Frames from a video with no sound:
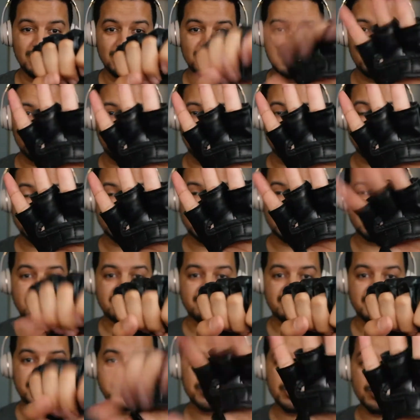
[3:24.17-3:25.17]
once again, the
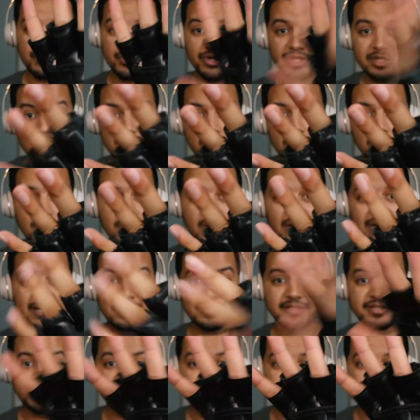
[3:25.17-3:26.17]
fingers are pretty mobile
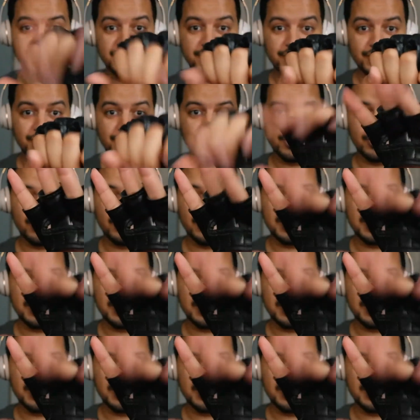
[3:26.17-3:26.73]
in general